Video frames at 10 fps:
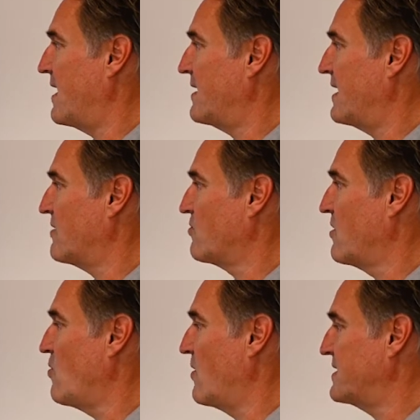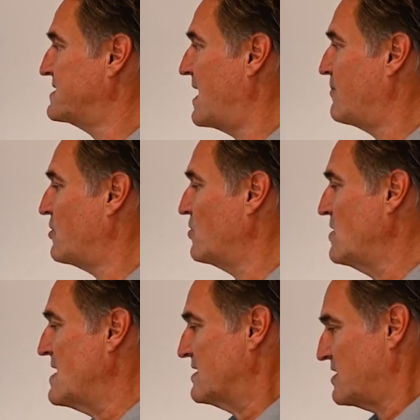in a real world example.
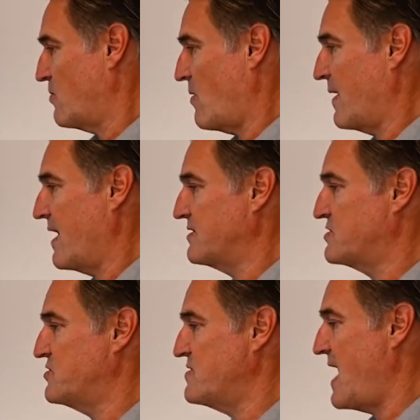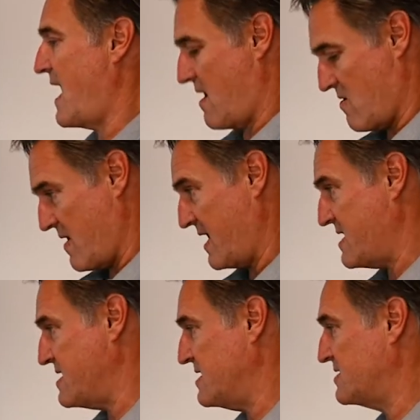So what we're going to do now
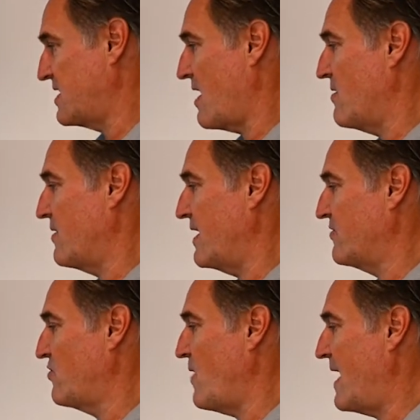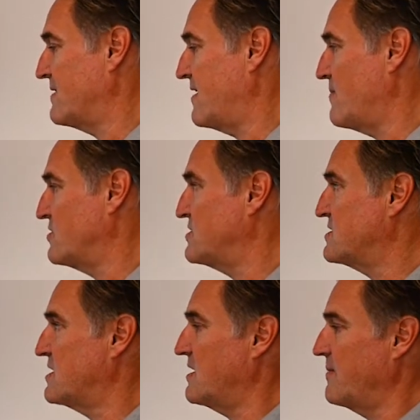is go into our demo
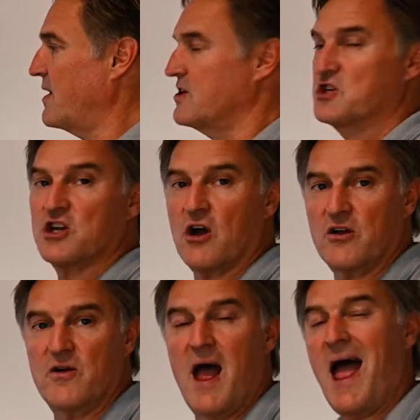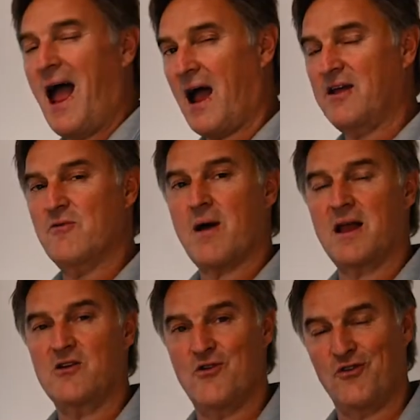system. I'm going to show you how you
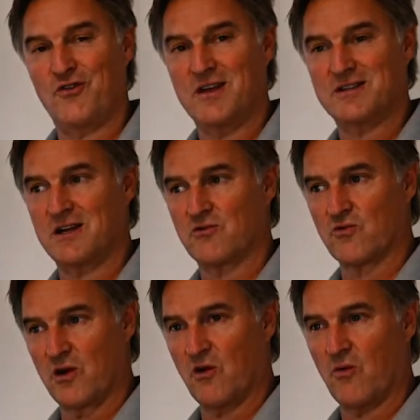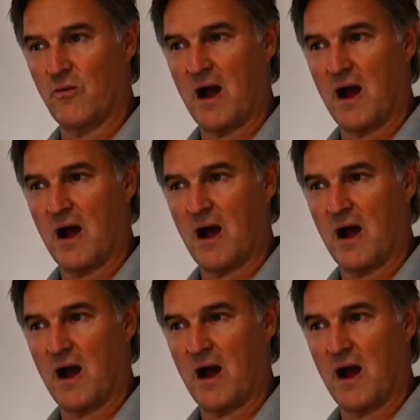may use this in a real